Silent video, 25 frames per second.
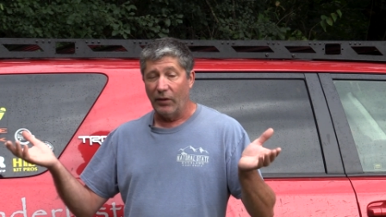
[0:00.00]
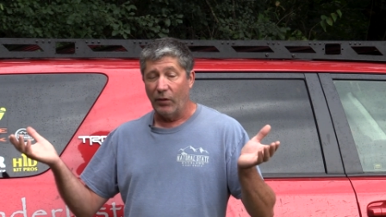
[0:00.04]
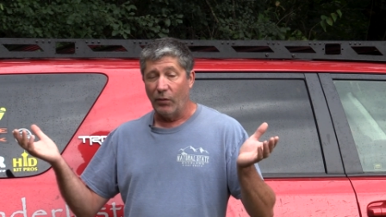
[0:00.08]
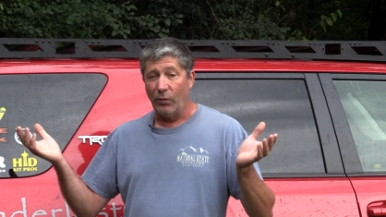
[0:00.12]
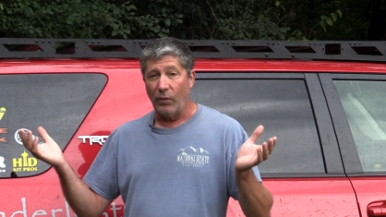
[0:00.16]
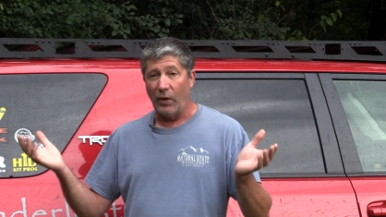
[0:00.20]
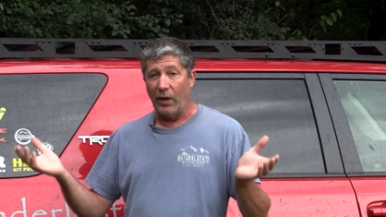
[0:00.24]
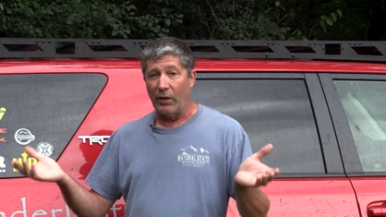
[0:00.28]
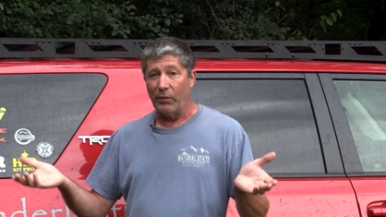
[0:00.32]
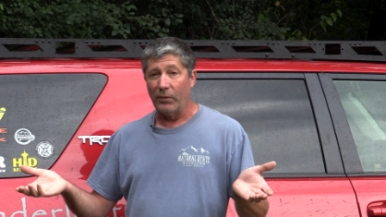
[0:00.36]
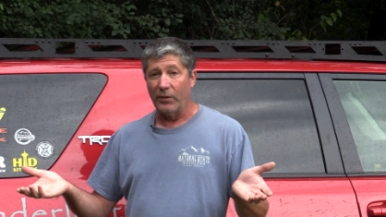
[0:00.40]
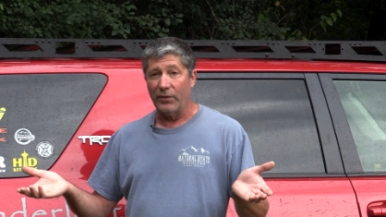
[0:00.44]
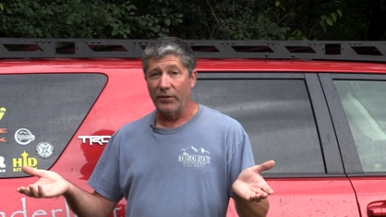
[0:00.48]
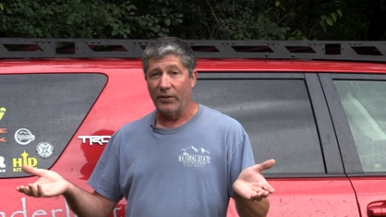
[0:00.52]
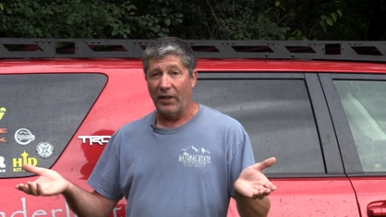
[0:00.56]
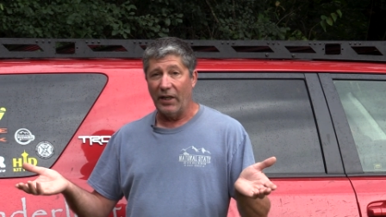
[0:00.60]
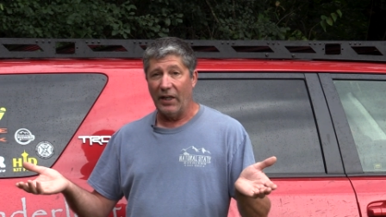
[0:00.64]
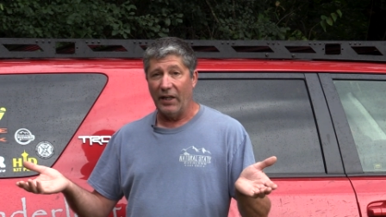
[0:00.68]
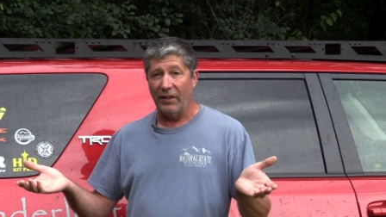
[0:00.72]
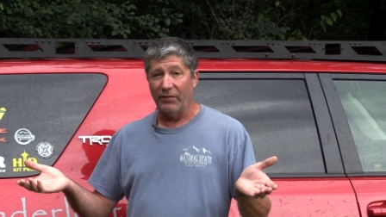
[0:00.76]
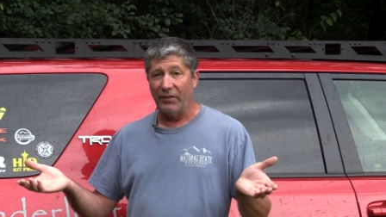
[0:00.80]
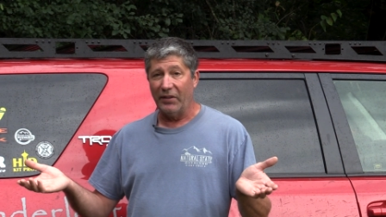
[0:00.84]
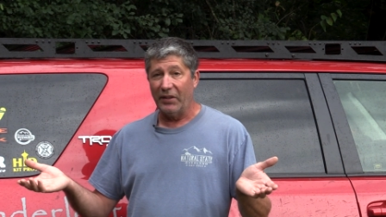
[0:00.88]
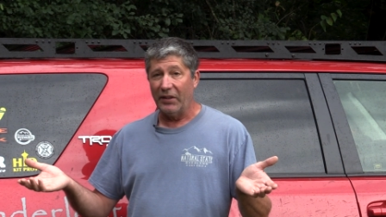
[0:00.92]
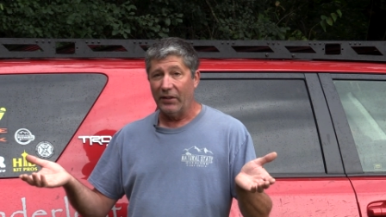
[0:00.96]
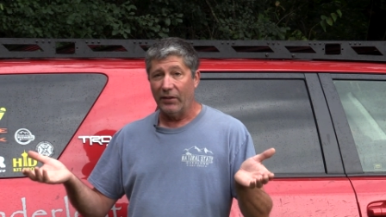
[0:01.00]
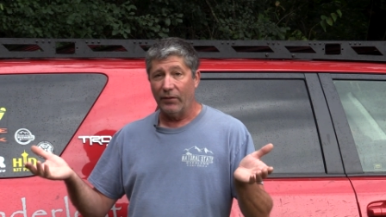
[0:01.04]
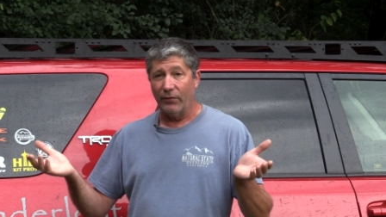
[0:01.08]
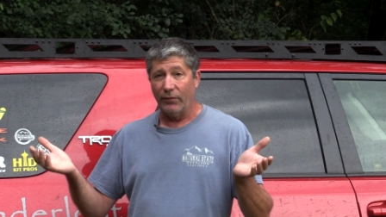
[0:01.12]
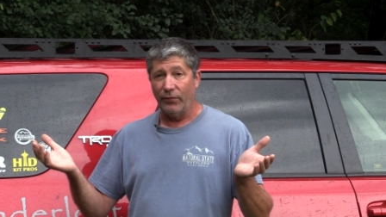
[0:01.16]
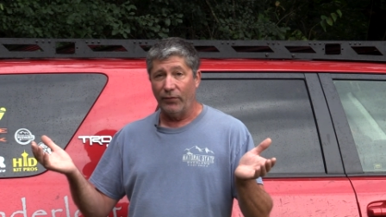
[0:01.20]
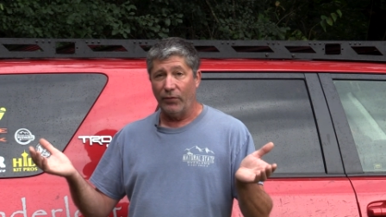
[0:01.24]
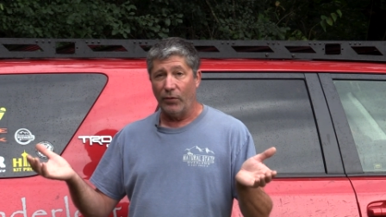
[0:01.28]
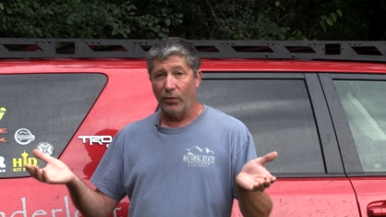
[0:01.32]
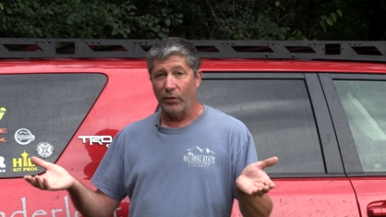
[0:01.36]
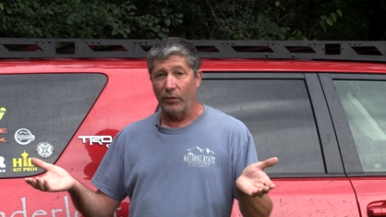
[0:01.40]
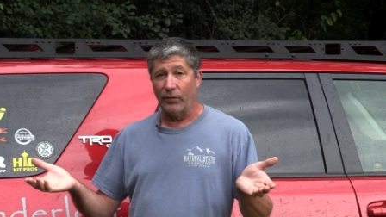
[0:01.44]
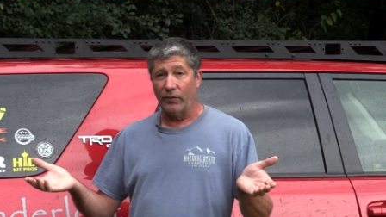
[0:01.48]
While we're driving, the
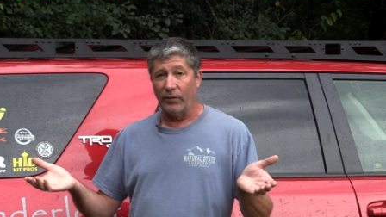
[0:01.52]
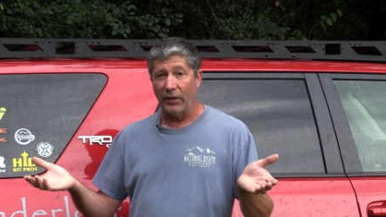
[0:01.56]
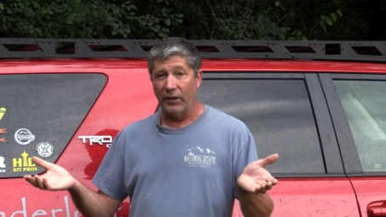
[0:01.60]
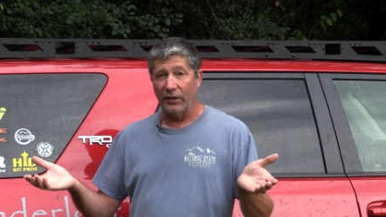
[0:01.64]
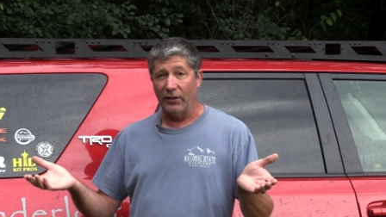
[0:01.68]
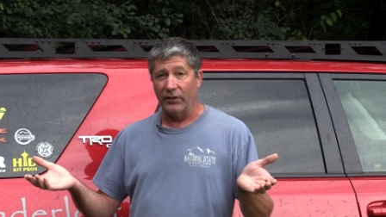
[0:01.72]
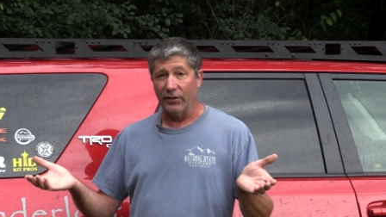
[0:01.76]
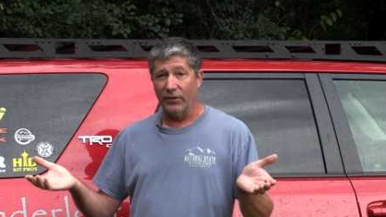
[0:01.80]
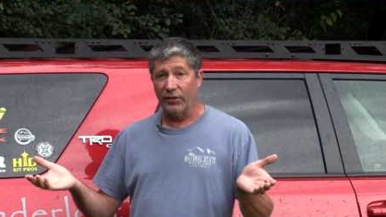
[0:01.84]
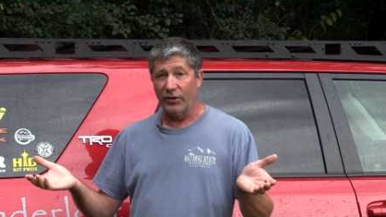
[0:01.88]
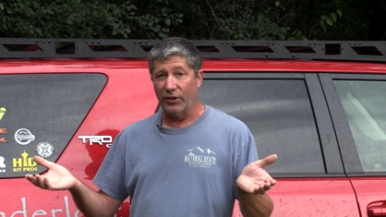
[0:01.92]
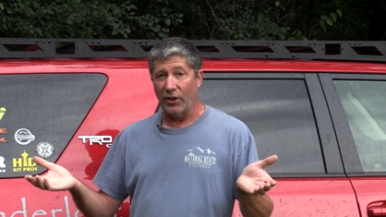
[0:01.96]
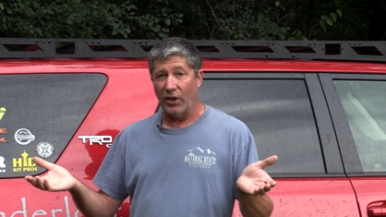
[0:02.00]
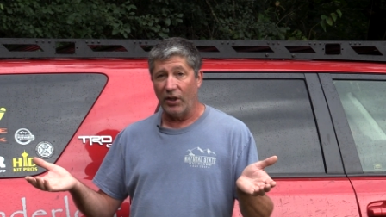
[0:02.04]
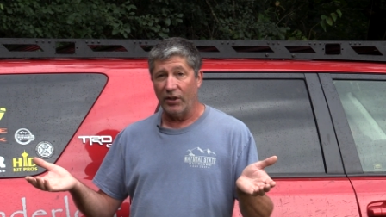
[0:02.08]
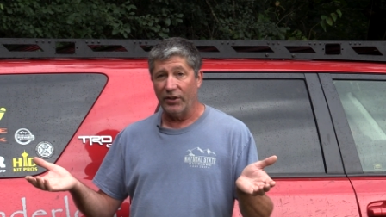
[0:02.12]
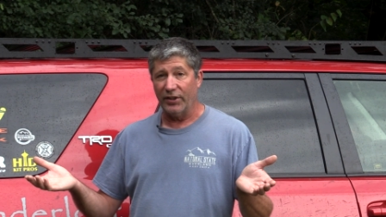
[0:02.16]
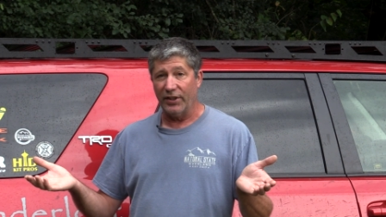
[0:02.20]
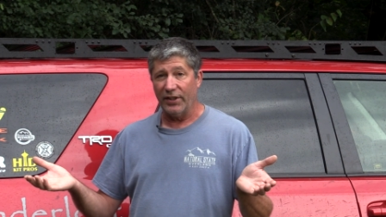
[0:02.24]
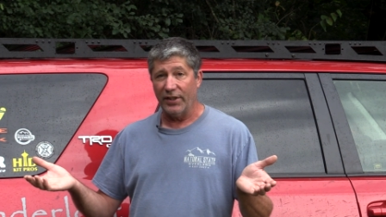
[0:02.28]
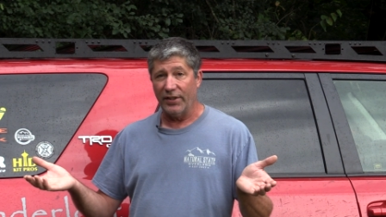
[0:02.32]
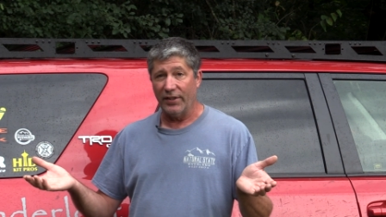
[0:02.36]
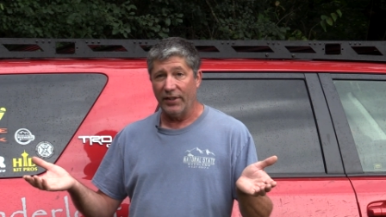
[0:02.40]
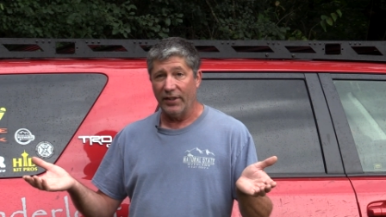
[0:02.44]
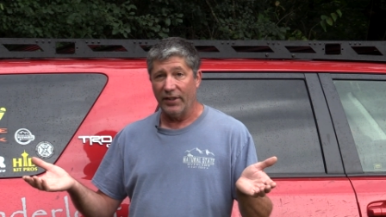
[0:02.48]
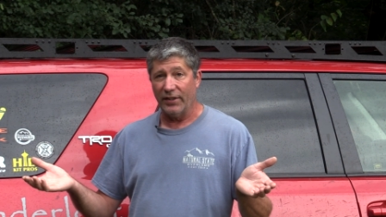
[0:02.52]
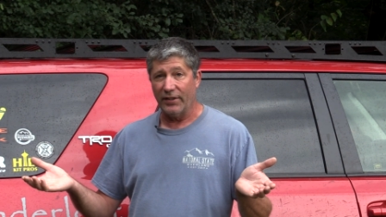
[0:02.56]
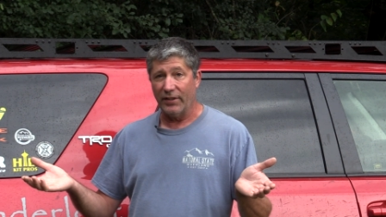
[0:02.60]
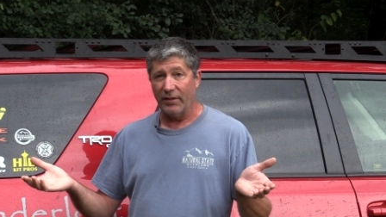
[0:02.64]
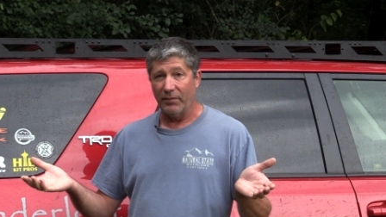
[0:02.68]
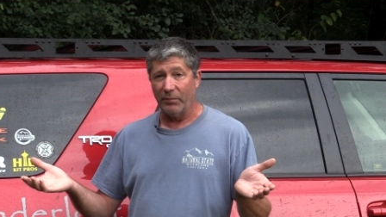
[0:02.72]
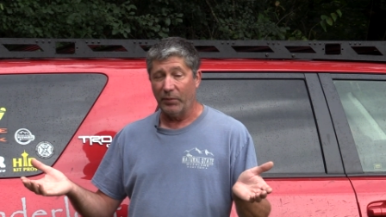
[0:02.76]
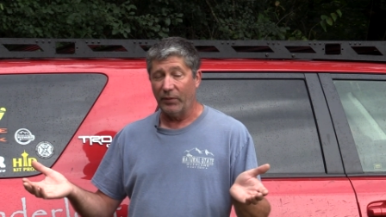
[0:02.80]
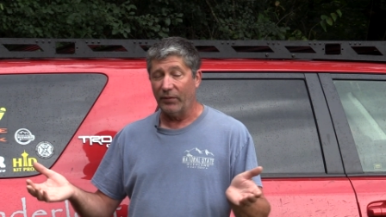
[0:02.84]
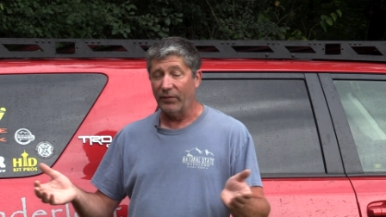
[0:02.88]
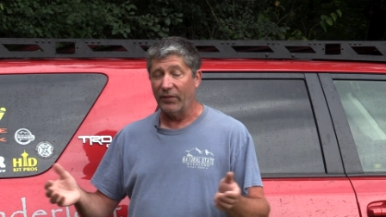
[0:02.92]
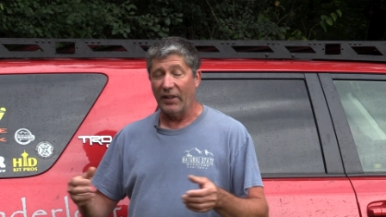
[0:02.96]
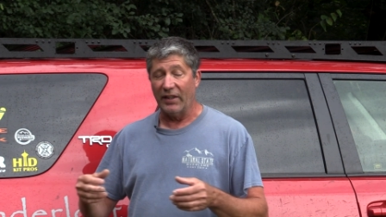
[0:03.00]
4Runner's charging
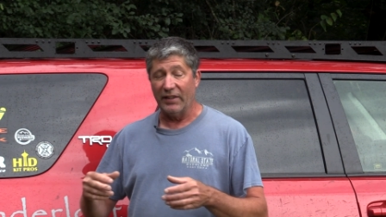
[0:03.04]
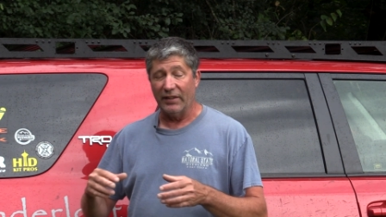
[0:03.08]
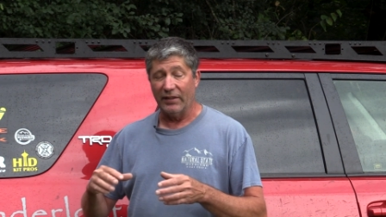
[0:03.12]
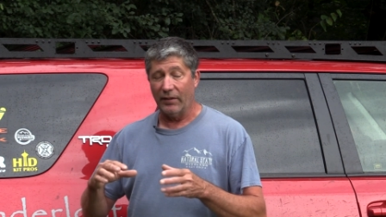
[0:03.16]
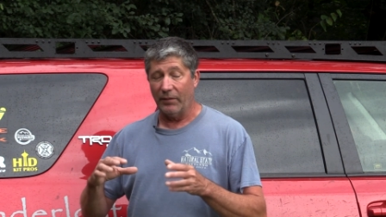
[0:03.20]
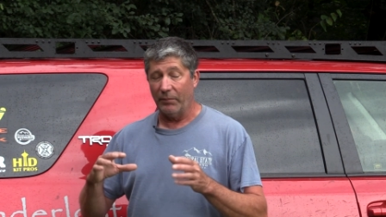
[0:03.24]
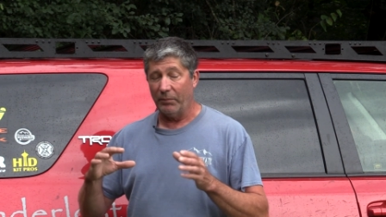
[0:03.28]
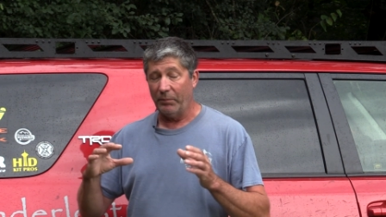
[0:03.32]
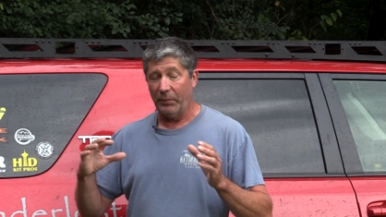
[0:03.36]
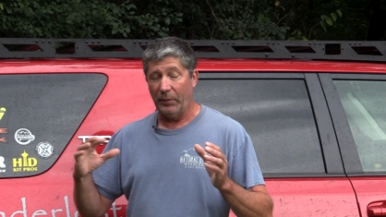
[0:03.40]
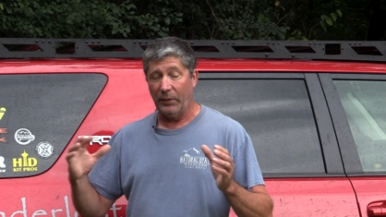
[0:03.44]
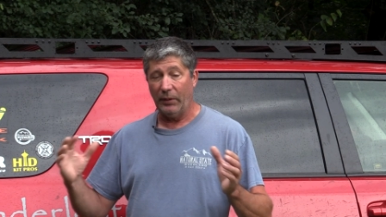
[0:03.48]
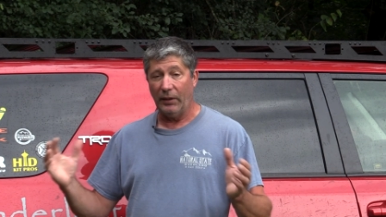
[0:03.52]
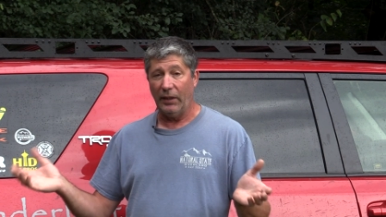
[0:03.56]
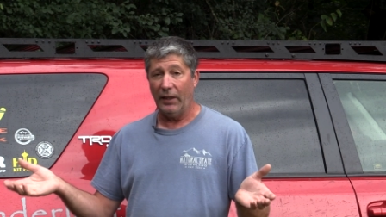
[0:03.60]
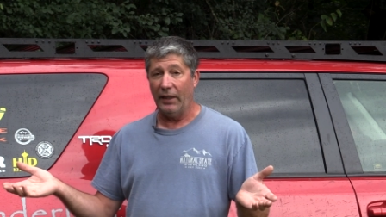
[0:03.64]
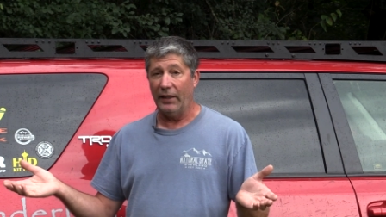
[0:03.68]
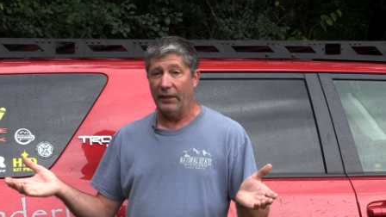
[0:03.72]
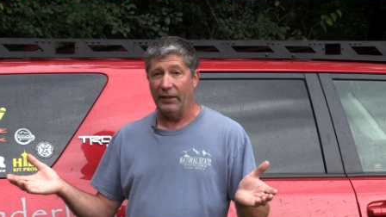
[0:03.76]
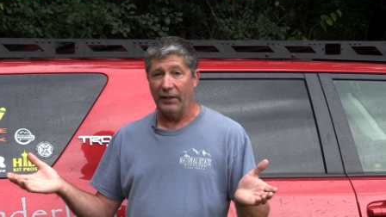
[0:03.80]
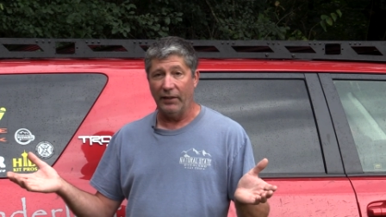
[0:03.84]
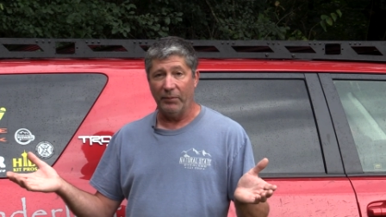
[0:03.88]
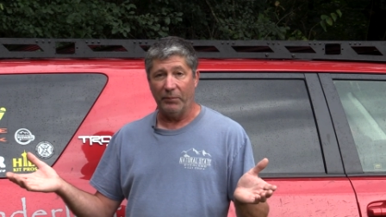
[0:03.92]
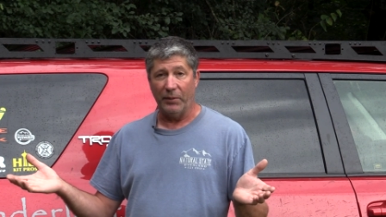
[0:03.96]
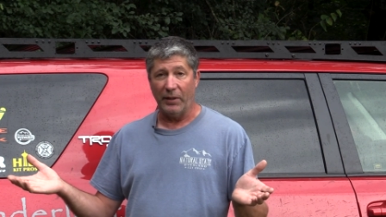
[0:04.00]
system provides plenty of